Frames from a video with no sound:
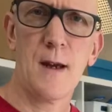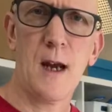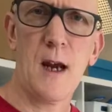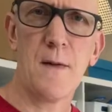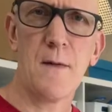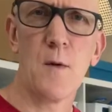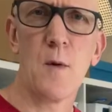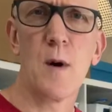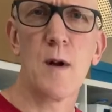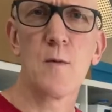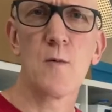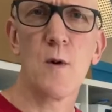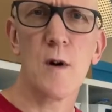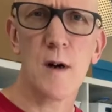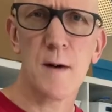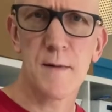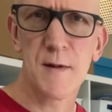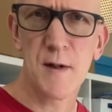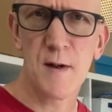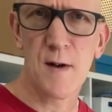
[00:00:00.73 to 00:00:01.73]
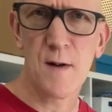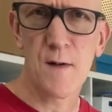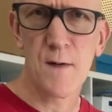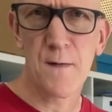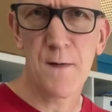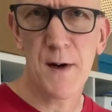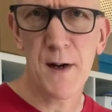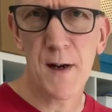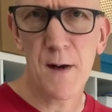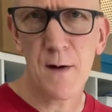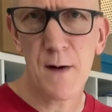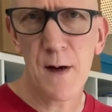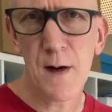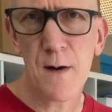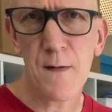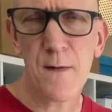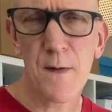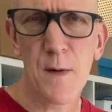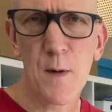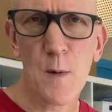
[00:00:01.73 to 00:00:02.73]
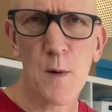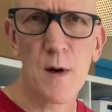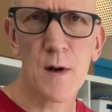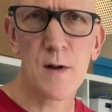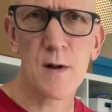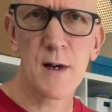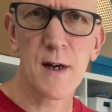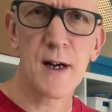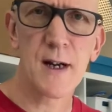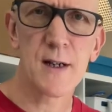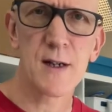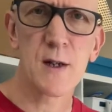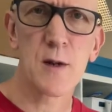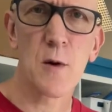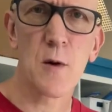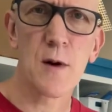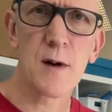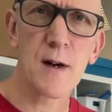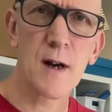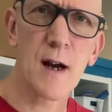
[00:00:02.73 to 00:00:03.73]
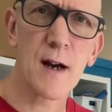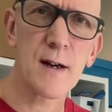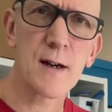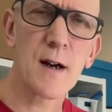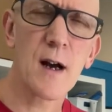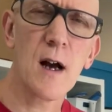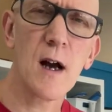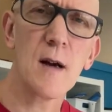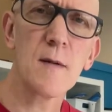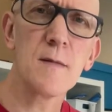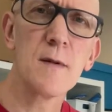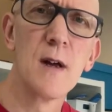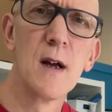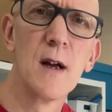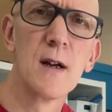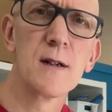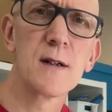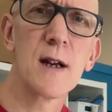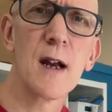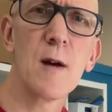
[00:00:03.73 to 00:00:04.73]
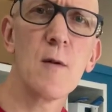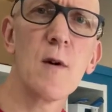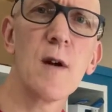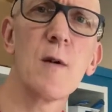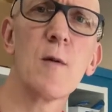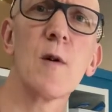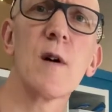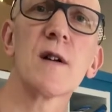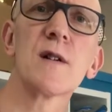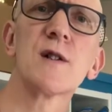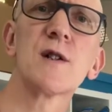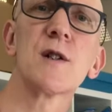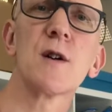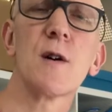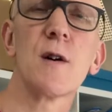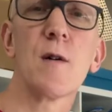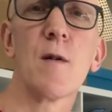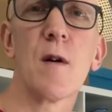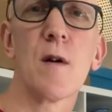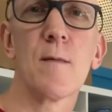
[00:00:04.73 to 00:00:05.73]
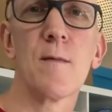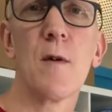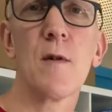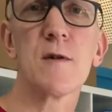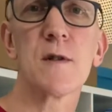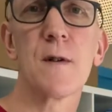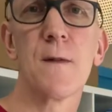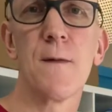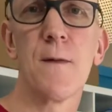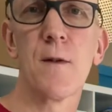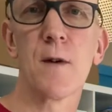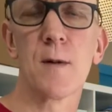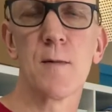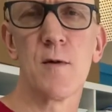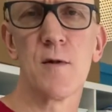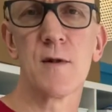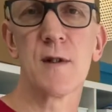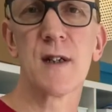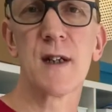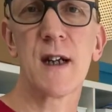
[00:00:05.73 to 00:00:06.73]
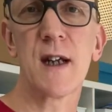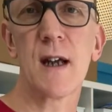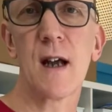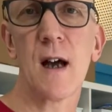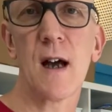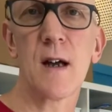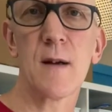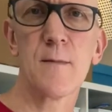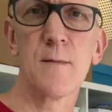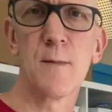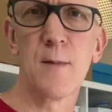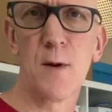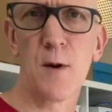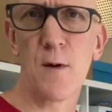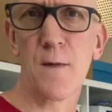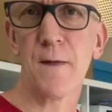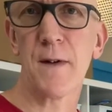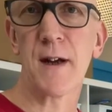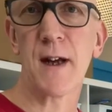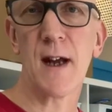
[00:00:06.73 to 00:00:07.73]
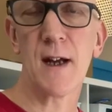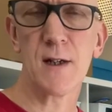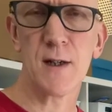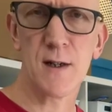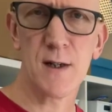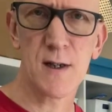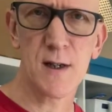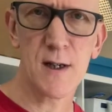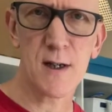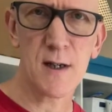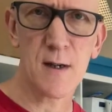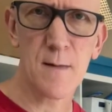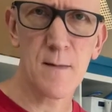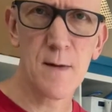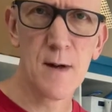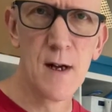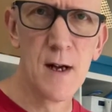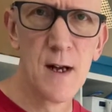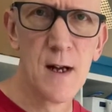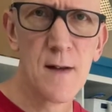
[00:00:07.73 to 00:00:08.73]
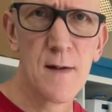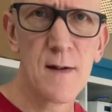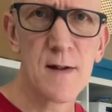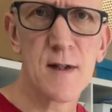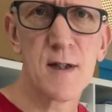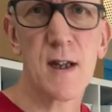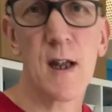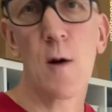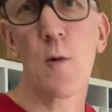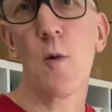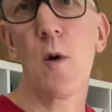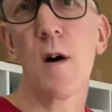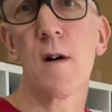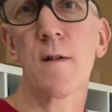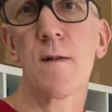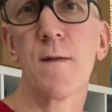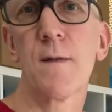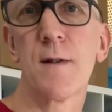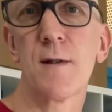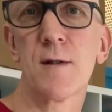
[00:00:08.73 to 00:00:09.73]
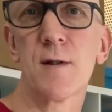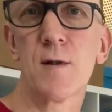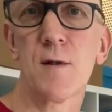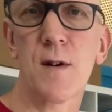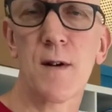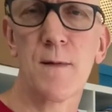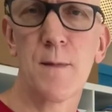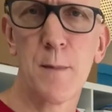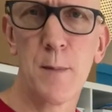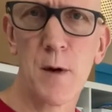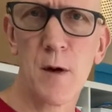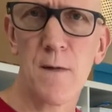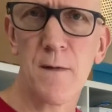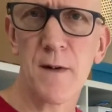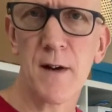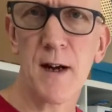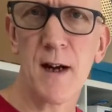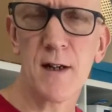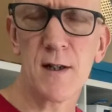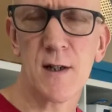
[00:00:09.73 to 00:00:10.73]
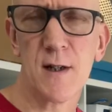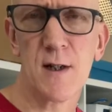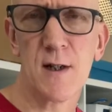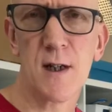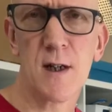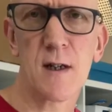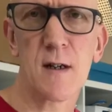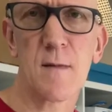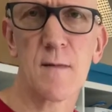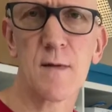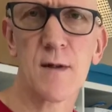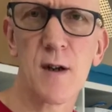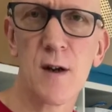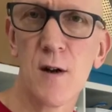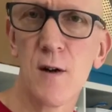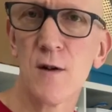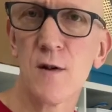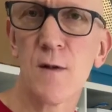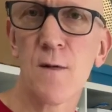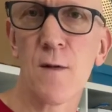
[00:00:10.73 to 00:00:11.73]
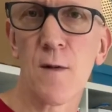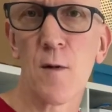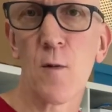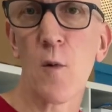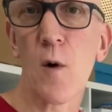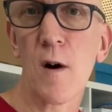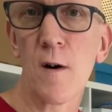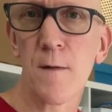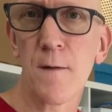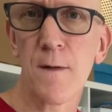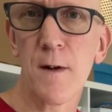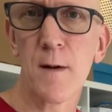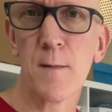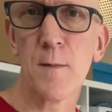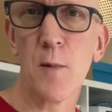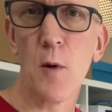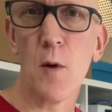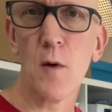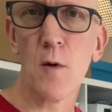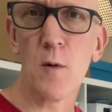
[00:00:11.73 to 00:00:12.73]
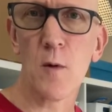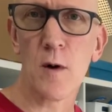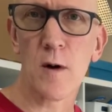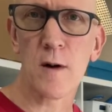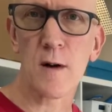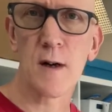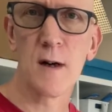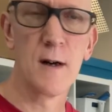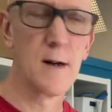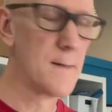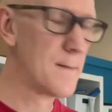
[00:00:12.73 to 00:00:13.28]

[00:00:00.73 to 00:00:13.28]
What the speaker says: Hey everyone, welcome to another video here from the windowcleaningstore.com. Today we want to show you our most affordable DI purification system. This is a water filtering purification system to use for water fed pole work.